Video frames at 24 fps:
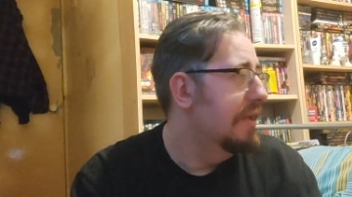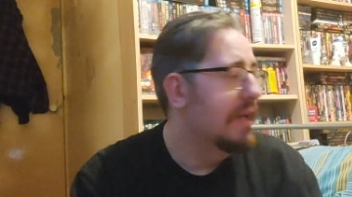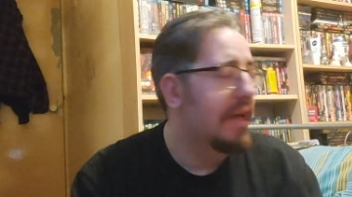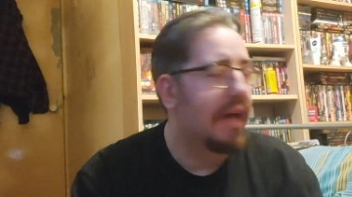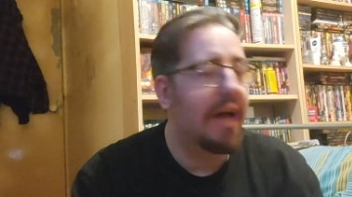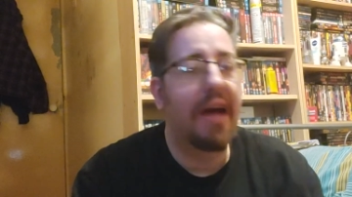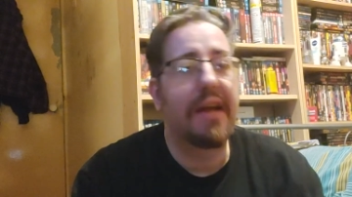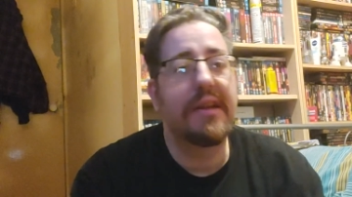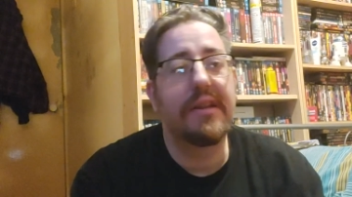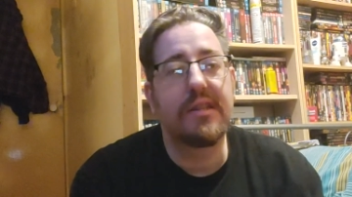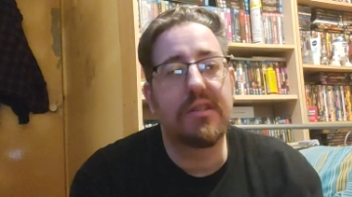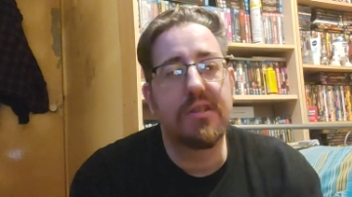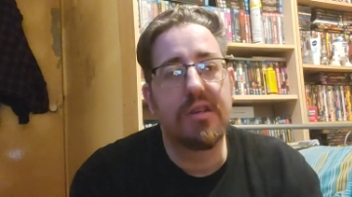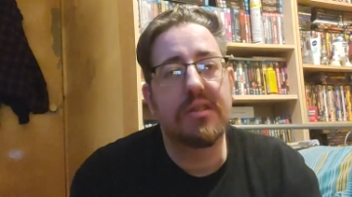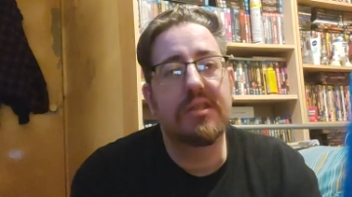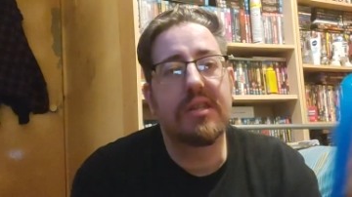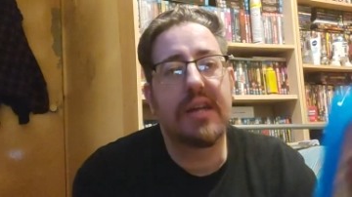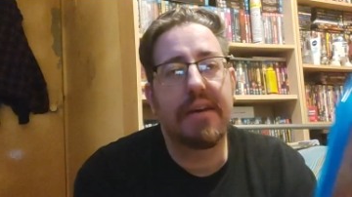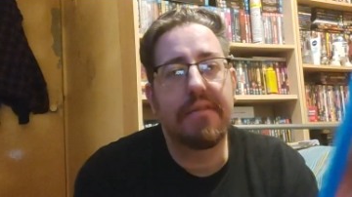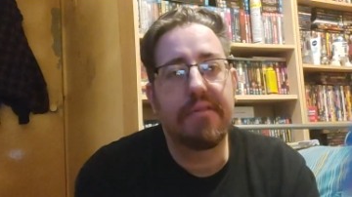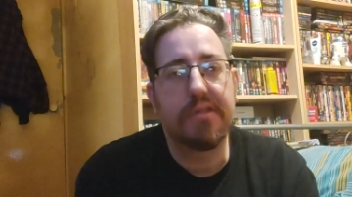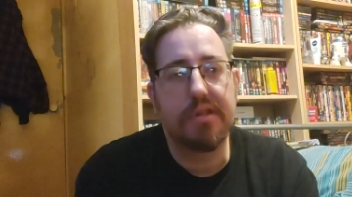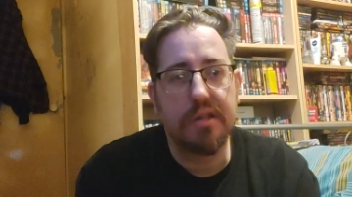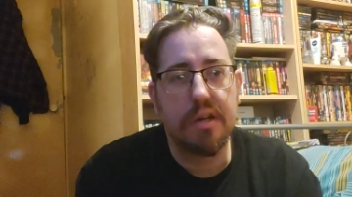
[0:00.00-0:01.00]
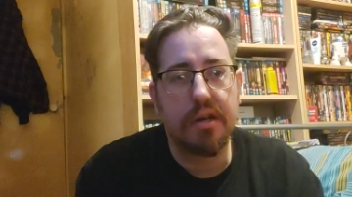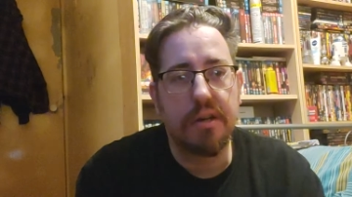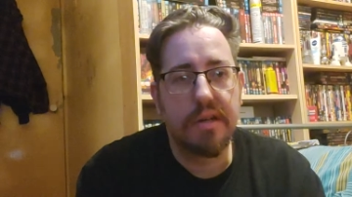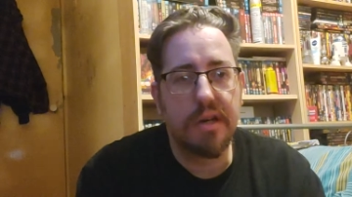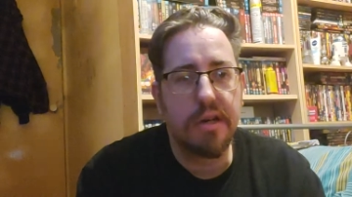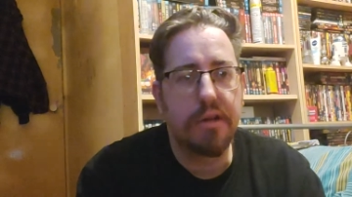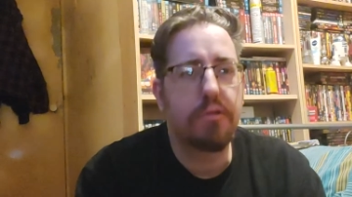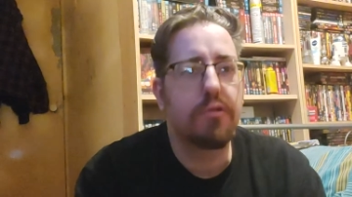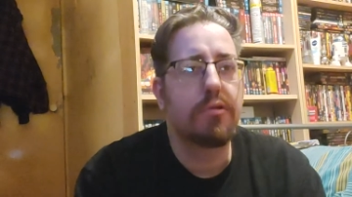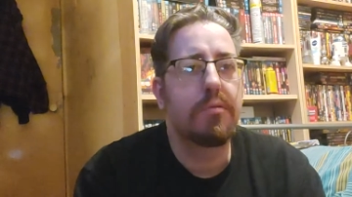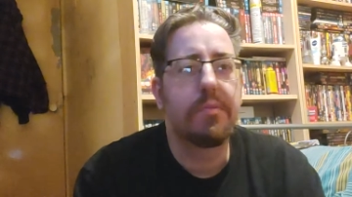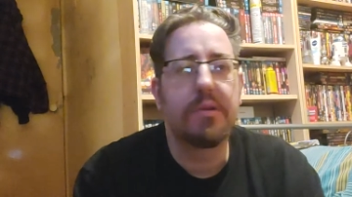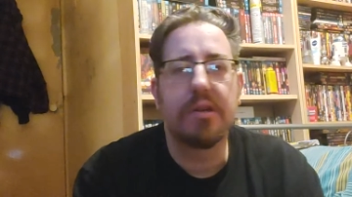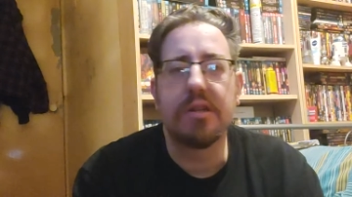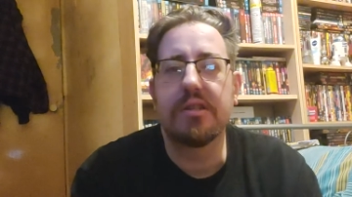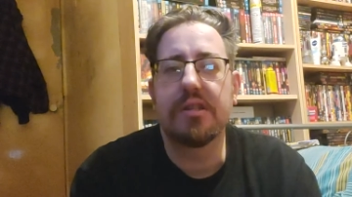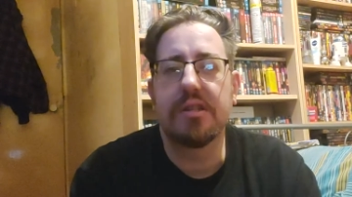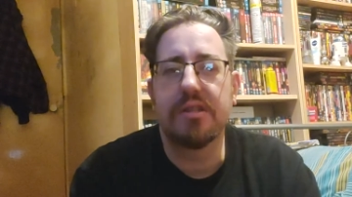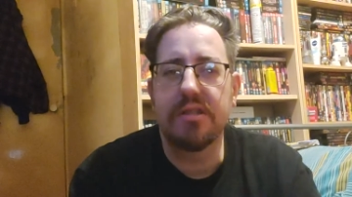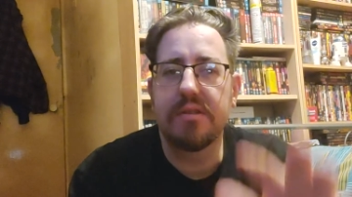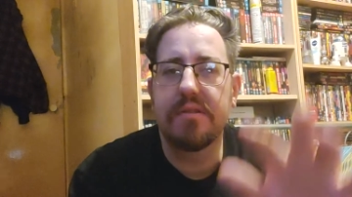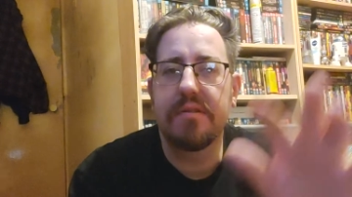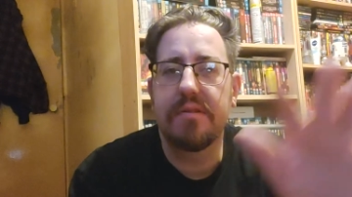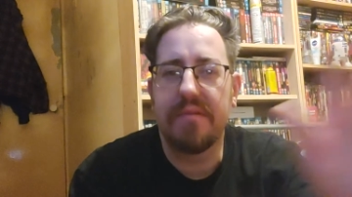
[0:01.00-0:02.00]
and it does have a younger crew, but it
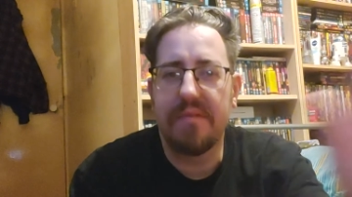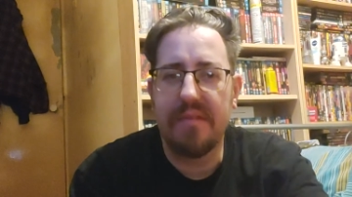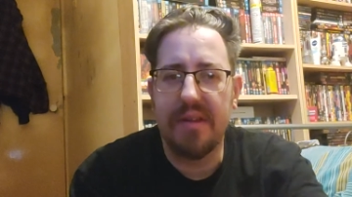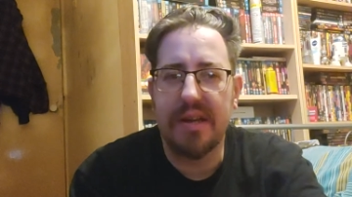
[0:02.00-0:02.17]
doesn't